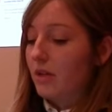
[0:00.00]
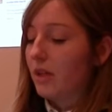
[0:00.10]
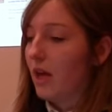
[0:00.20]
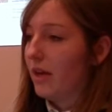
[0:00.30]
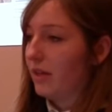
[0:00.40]

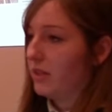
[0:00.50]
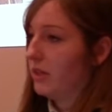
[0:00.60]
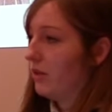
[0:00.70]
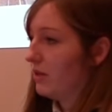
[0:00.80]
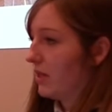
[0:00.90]
Learning
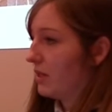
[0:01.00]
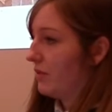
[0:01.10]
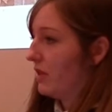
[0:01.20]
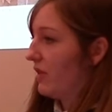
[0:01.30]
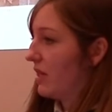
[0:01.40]
to use things
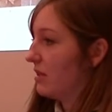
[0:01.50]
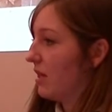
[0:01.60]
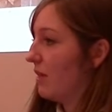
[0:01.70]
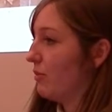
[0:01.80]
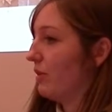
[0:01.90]
for the first
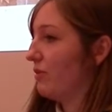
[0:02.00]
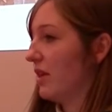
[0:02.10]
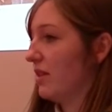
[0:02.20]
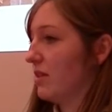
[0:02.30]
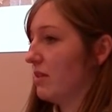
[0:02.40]
time, we
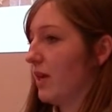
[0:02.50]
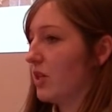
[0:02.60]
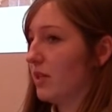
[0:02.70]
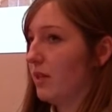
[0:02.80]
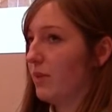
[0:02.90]
find this
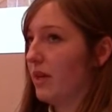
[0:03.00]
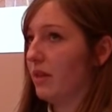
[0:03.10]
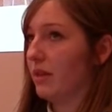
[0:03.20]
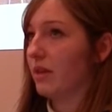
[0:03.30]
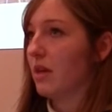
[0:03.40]
especially
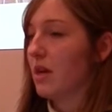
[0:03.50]
with